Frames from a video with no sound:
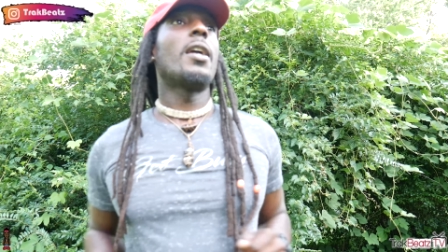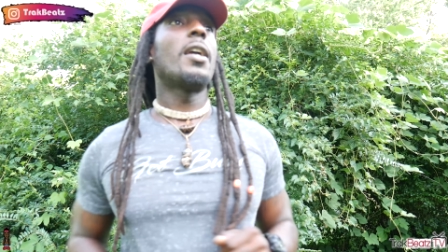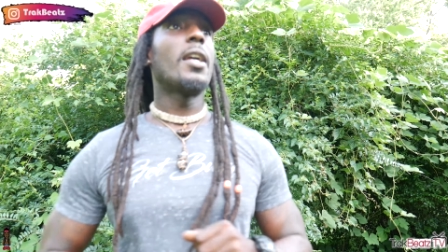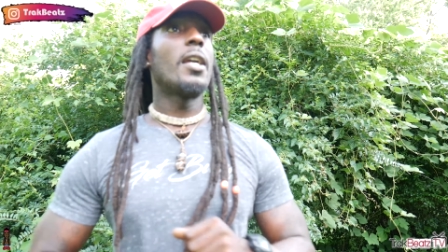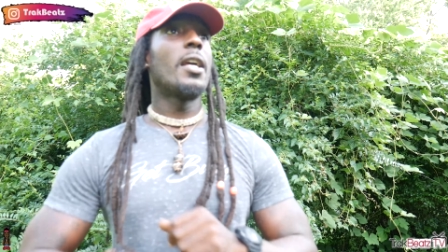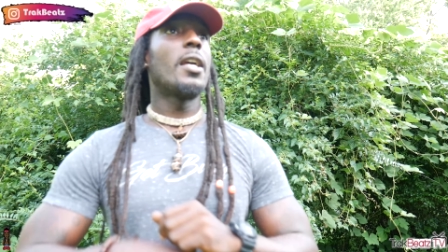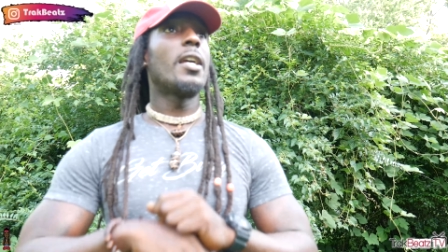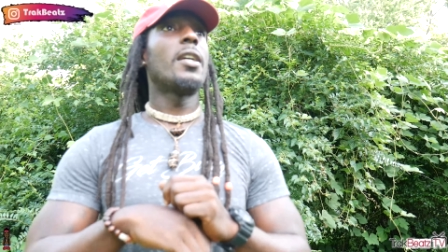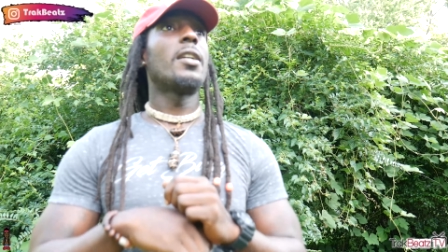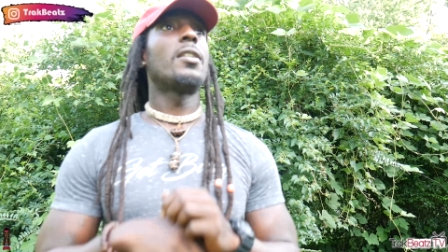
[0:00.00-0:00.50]

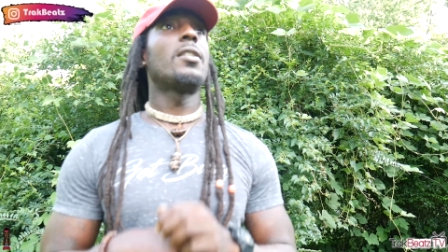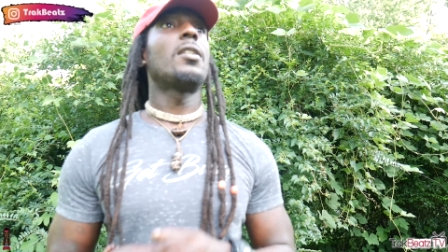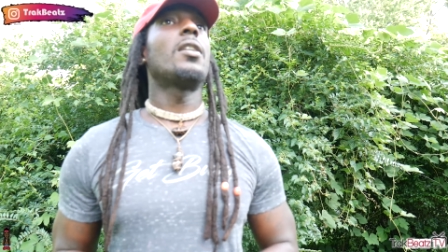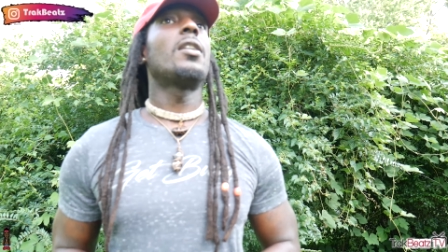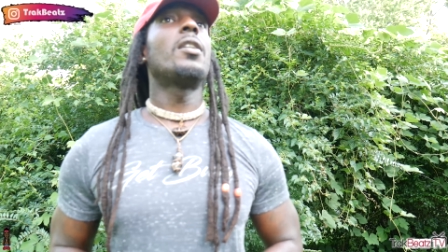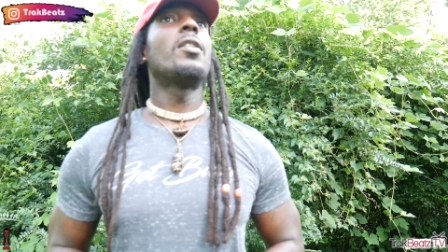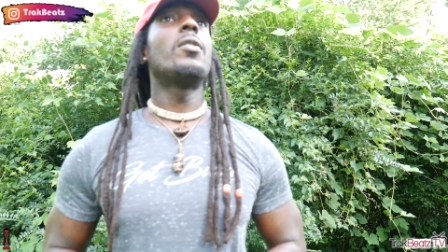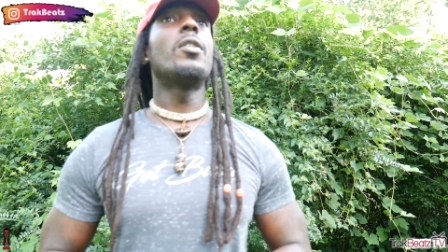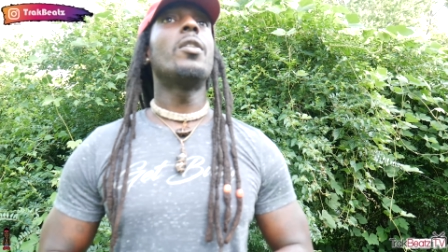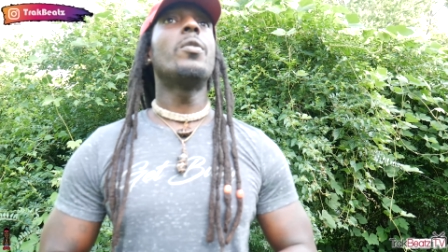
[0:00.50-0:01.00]
and
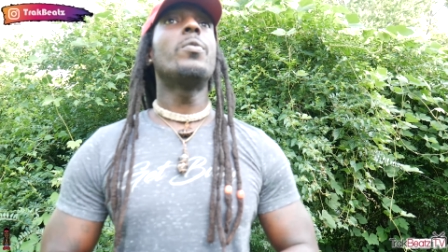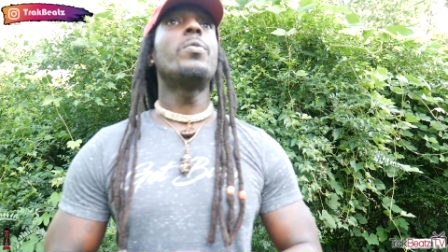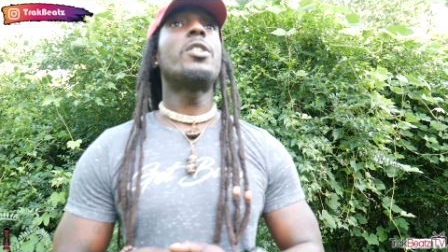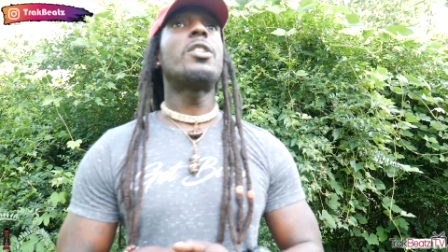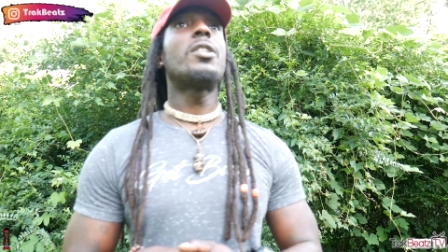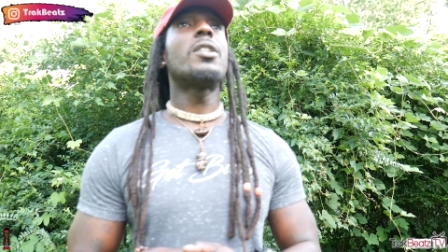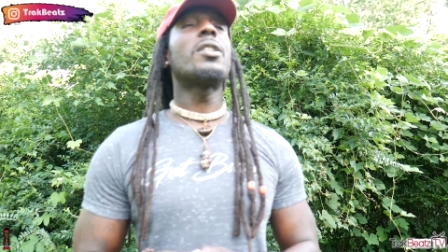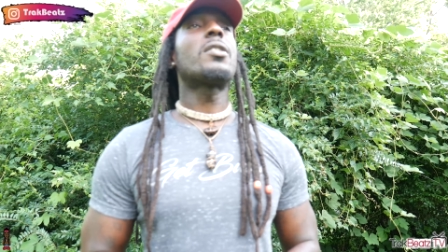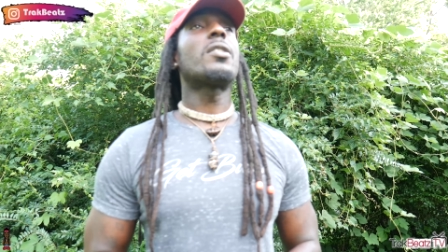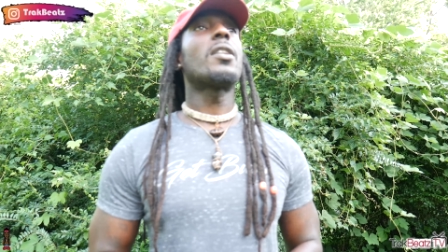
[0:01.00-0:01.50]
it was
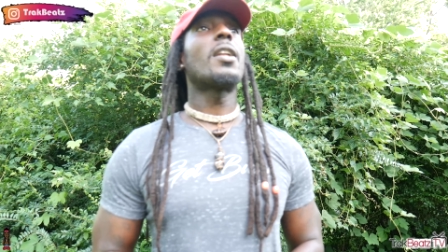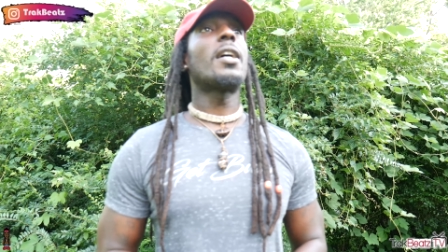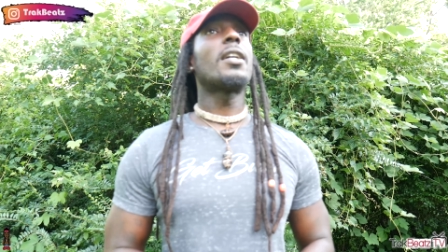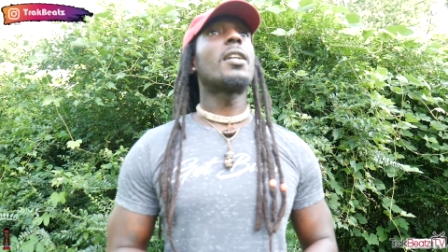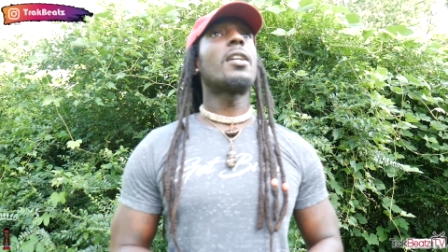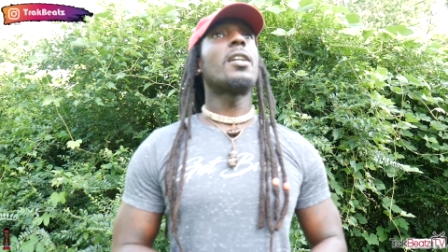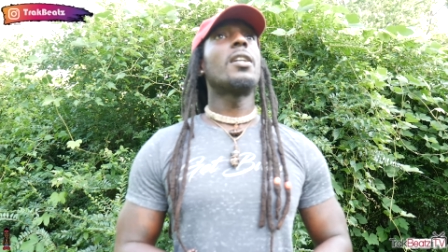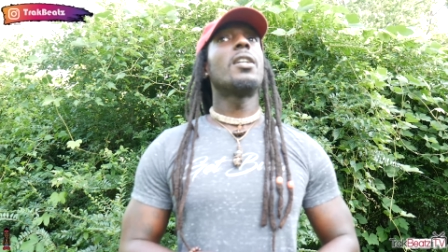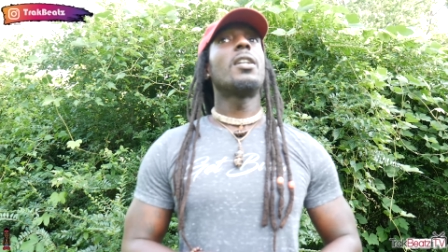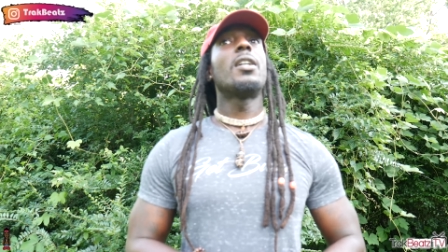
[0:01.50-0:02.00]
just like
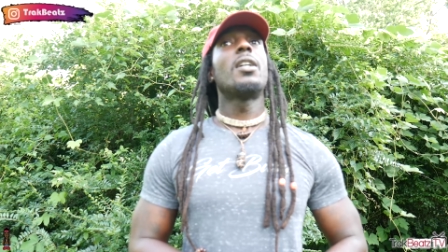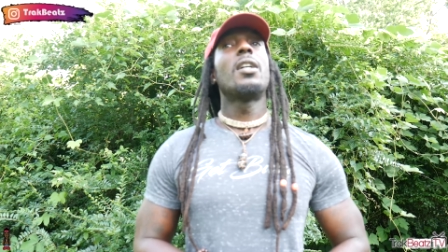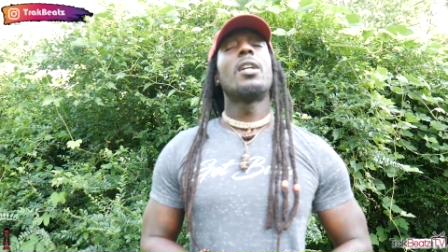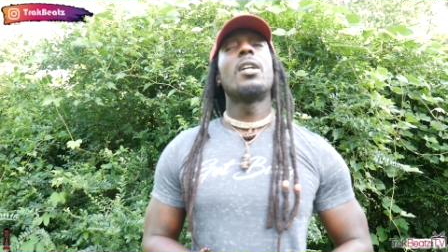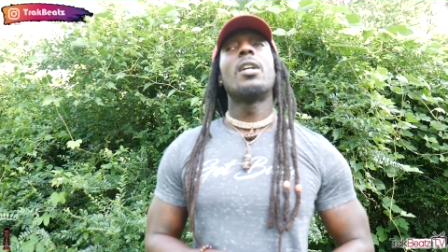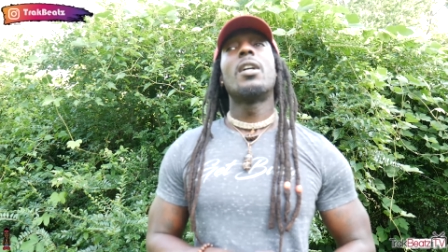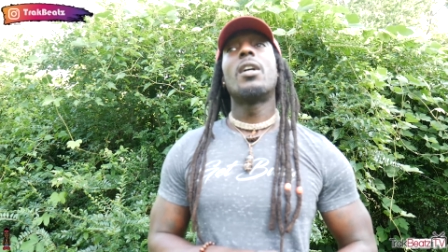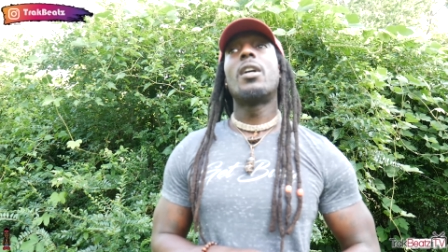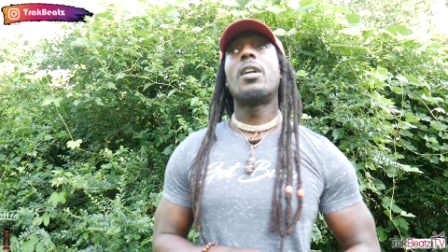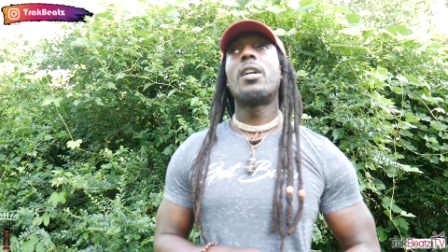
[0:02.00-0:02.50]

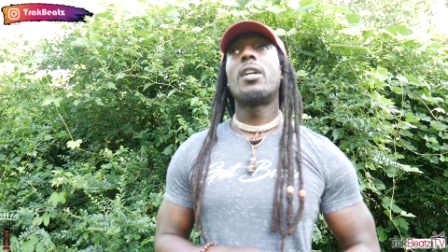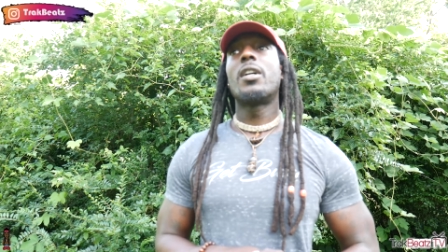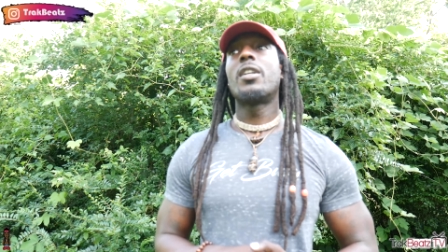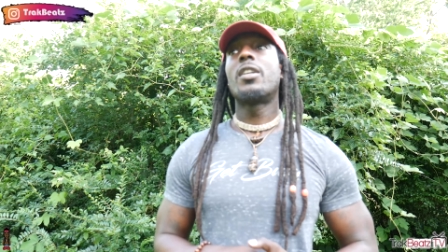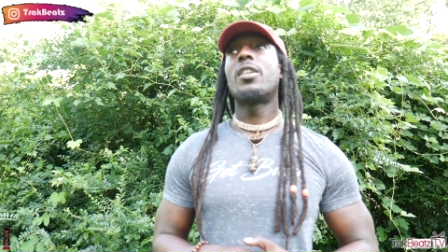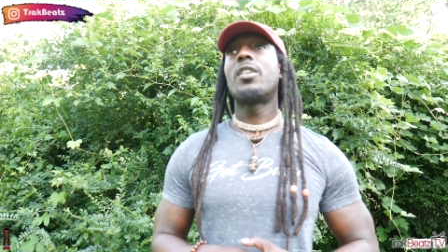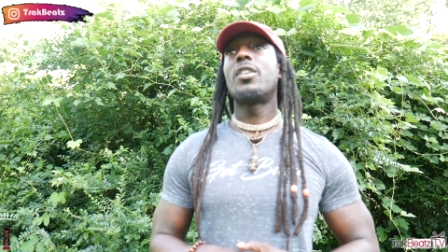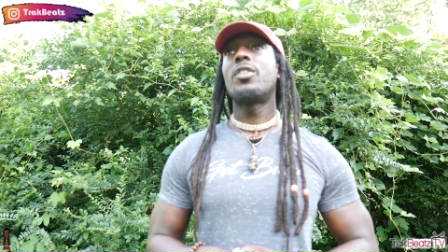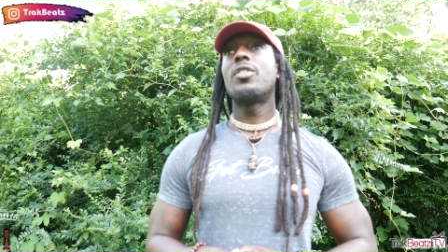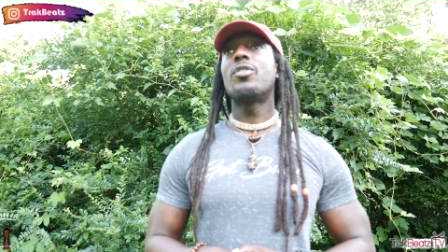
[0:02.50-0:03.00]
a
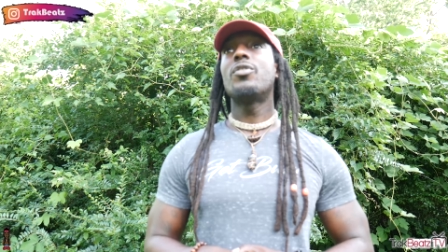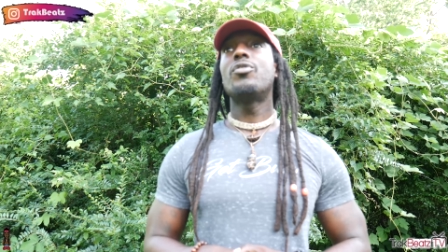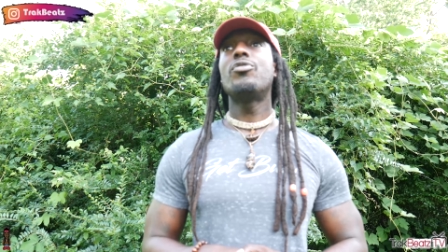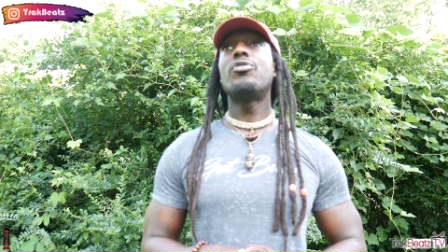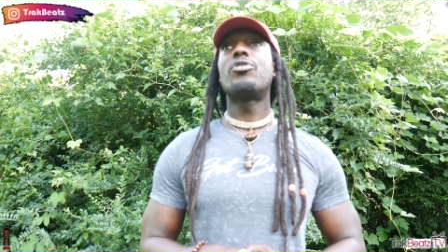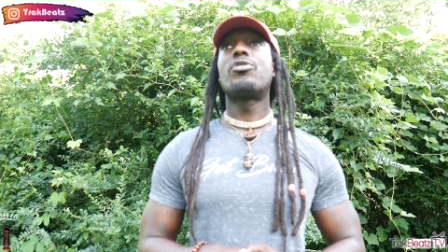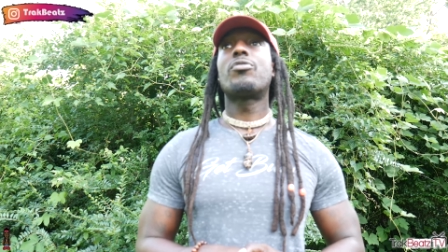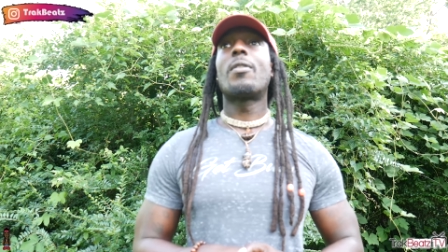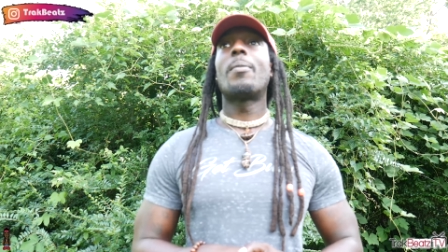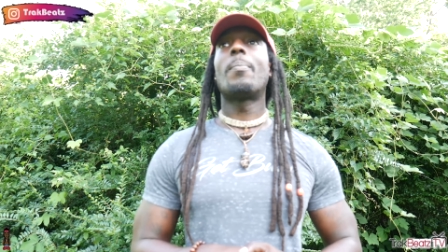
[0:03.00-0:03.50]

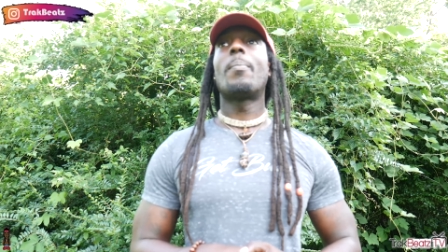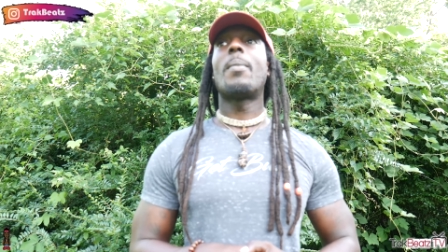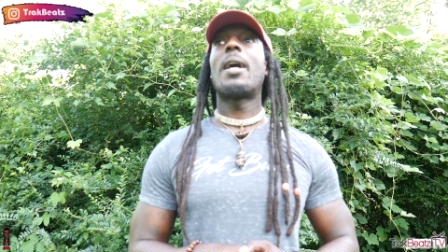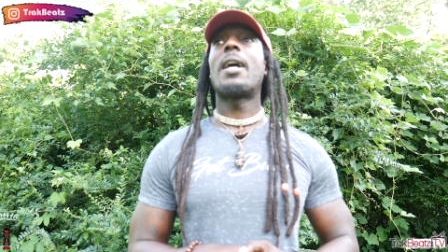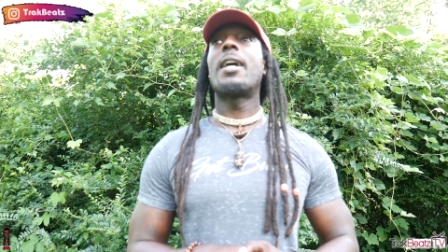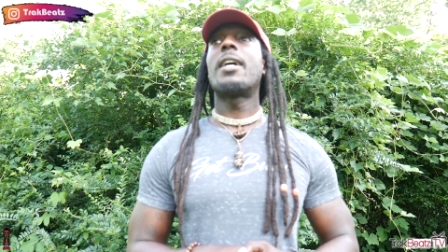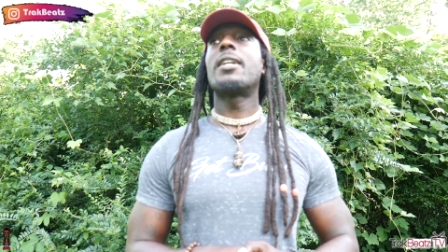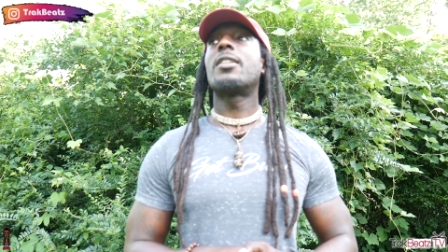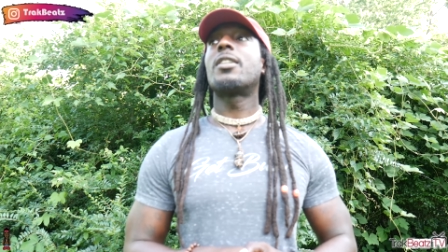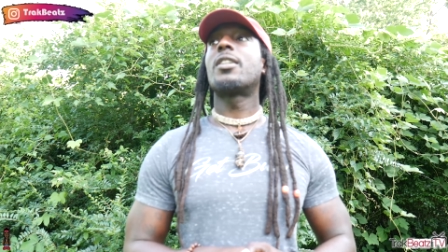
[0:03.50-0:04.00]
huge
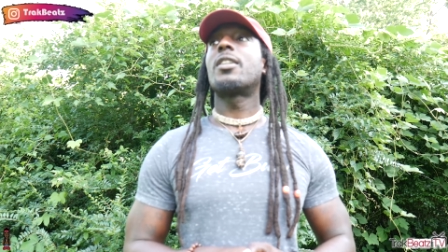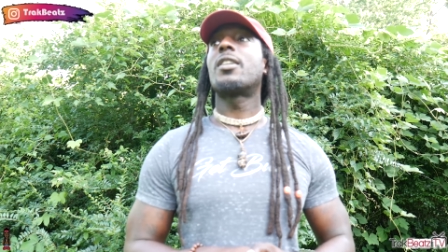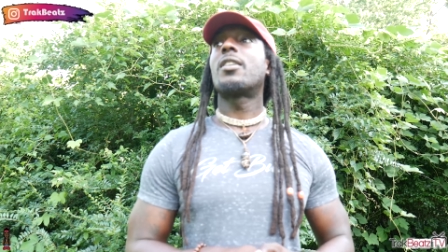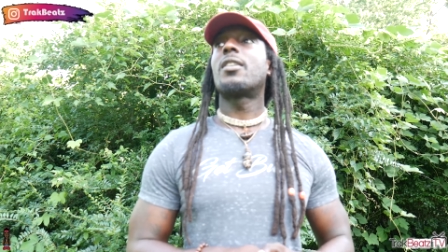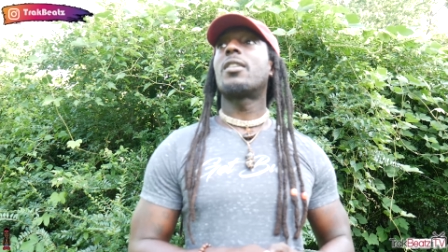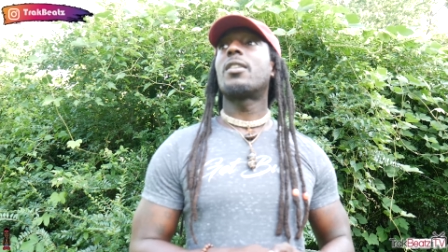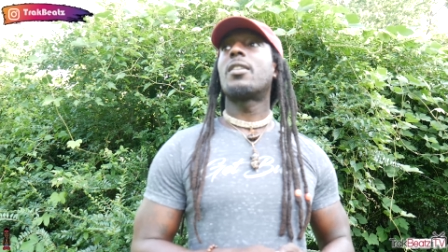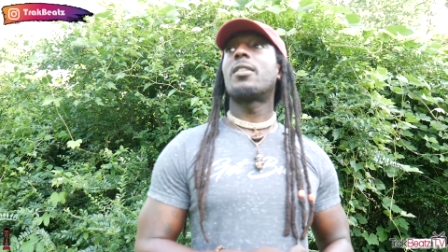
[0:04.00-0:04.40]
reminder